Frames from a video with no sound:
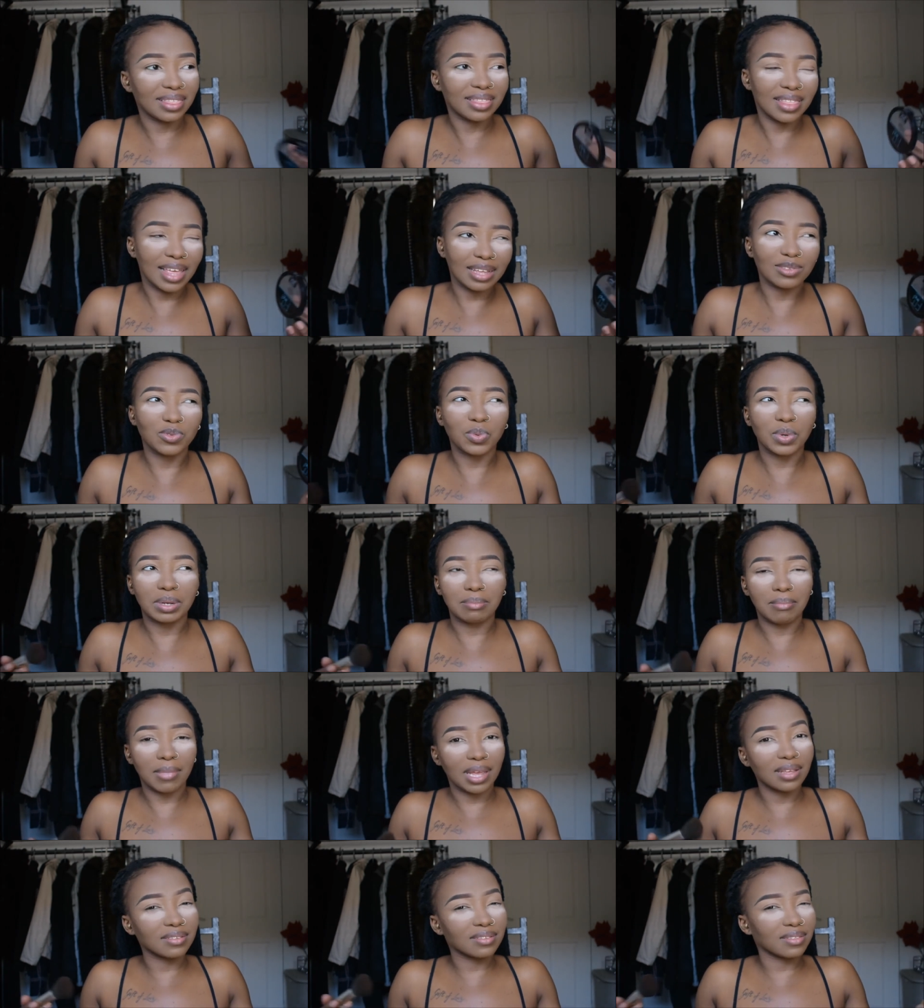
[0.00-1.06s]
that's what
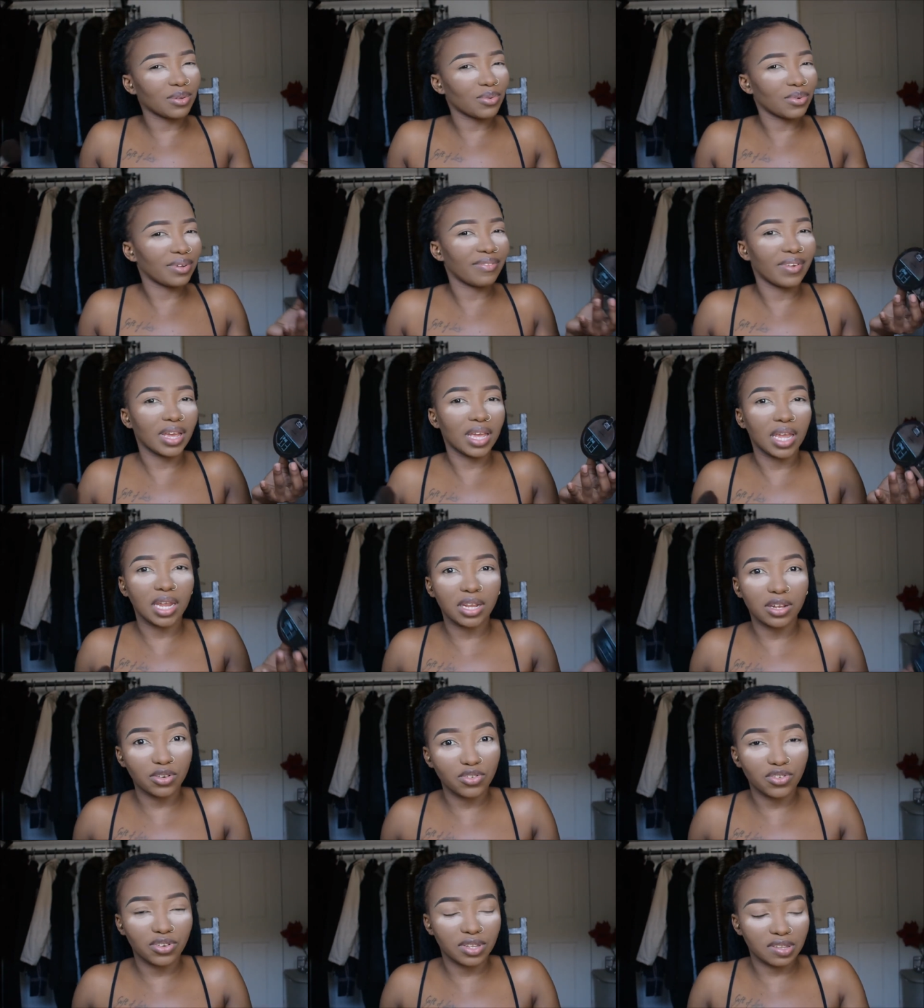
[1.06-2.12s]
makes the river
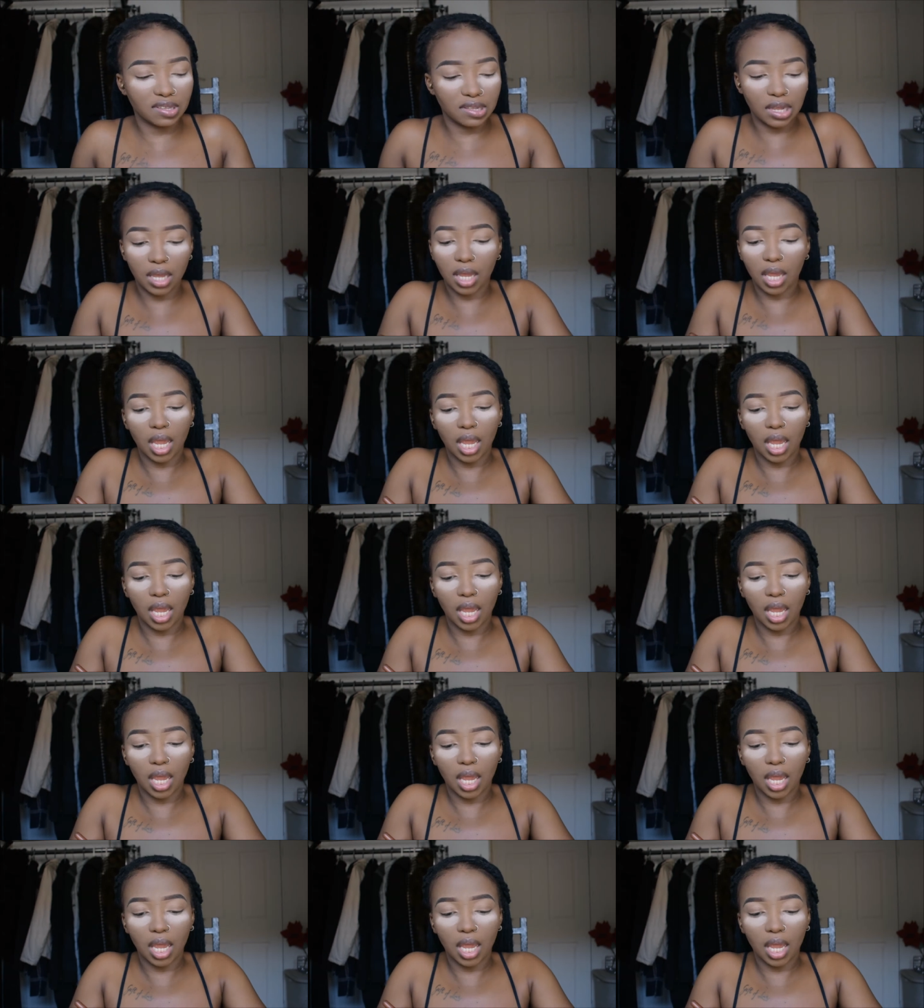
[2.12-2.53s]
interesting.